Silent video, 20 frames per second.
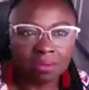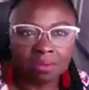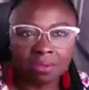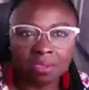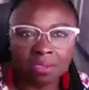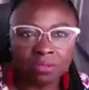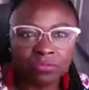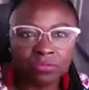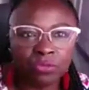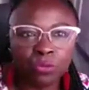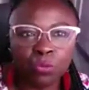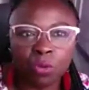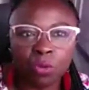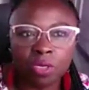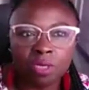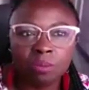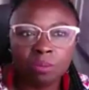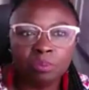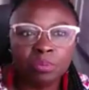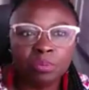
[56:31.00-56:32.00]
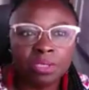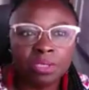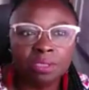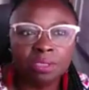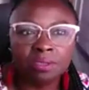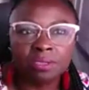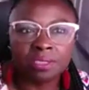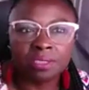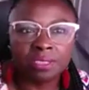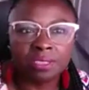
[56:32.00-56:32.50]
if you want to
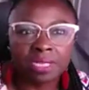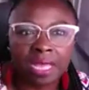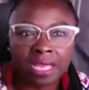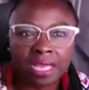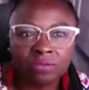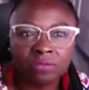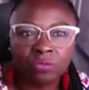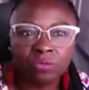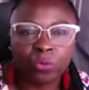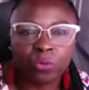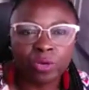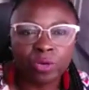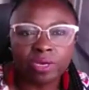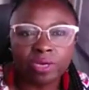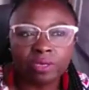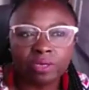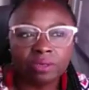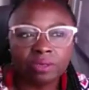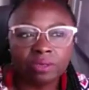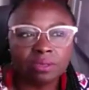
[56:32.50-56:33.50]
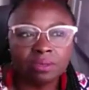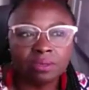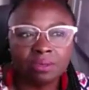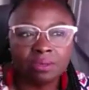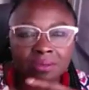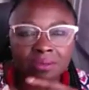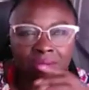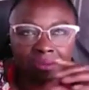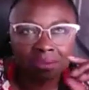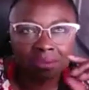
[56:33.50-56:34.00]
build a life where
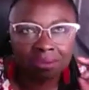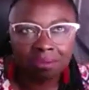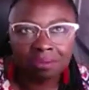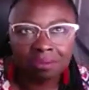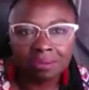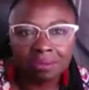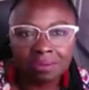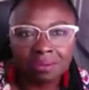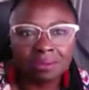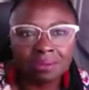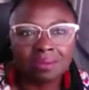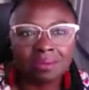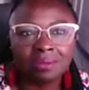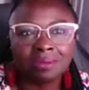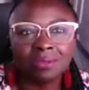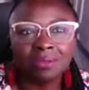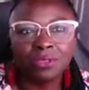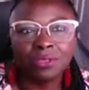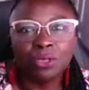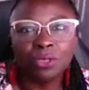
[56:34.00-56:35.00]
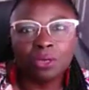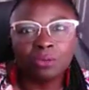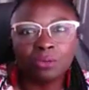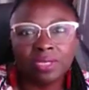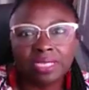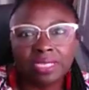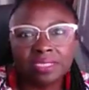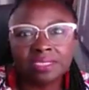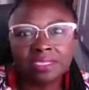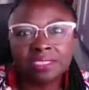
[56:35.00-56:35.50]
you don't
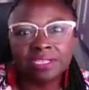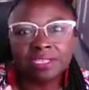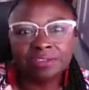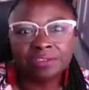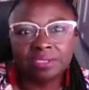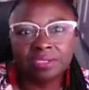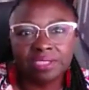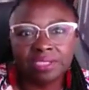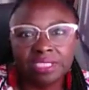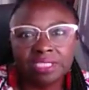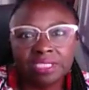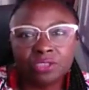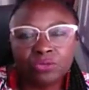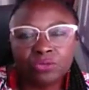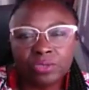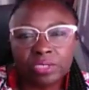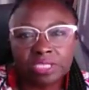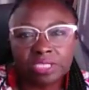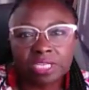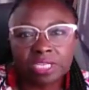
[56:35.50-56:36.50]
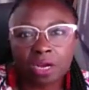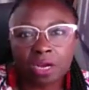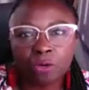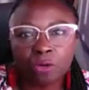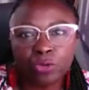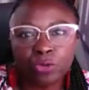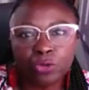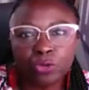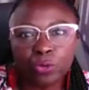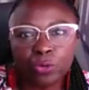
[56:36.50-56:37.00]
necessarily need to retire
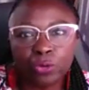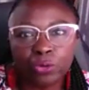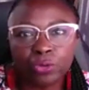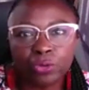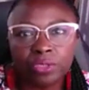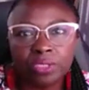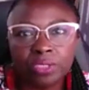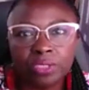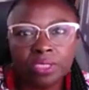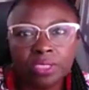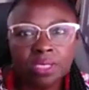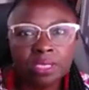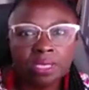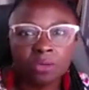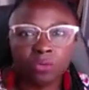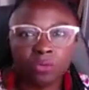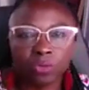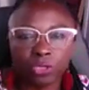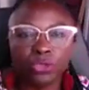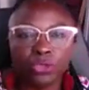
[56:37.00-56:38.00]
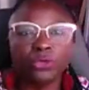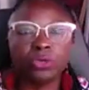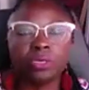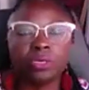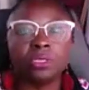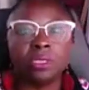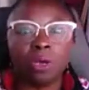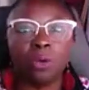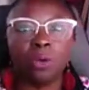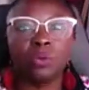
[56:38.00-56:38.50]
when
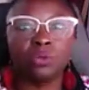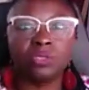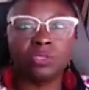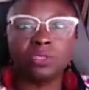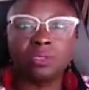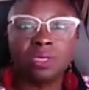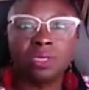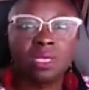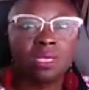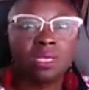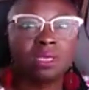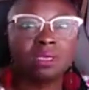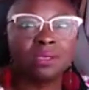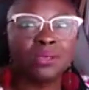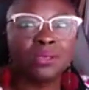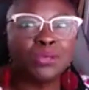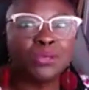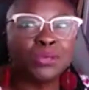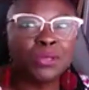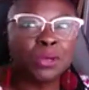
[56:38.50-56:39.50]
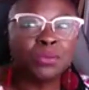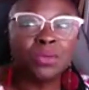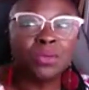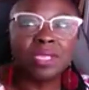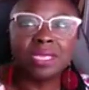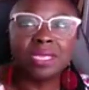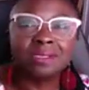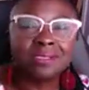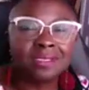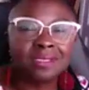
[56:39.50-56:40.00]
you're older,
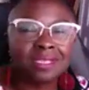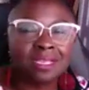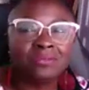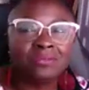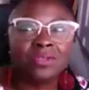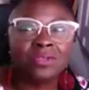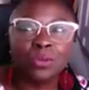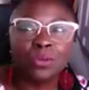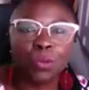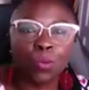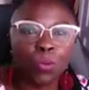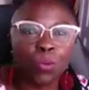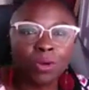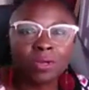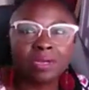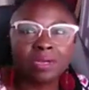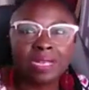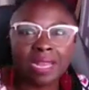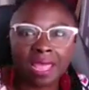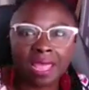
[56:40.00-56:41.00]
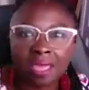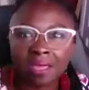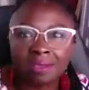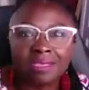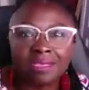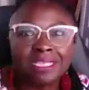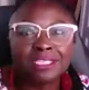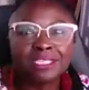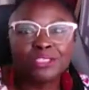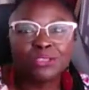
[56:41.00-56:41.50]
get stuff in order now.
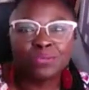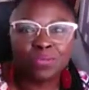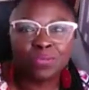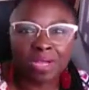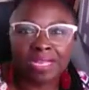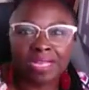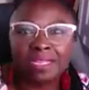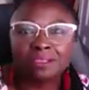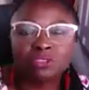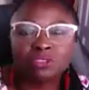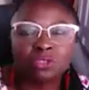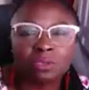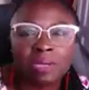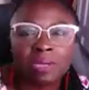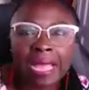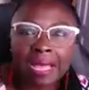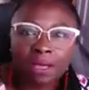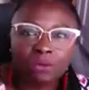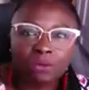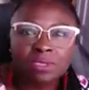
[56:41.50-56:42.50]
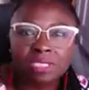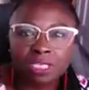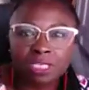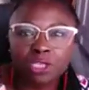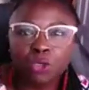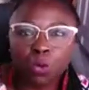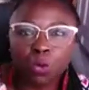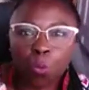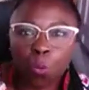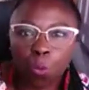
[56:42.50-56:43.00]
Get your financial house
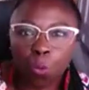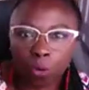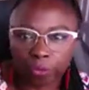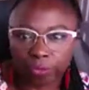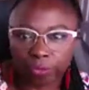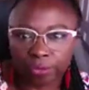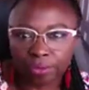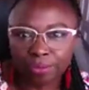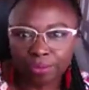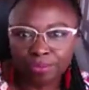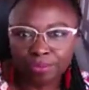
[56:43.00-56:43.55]
in order.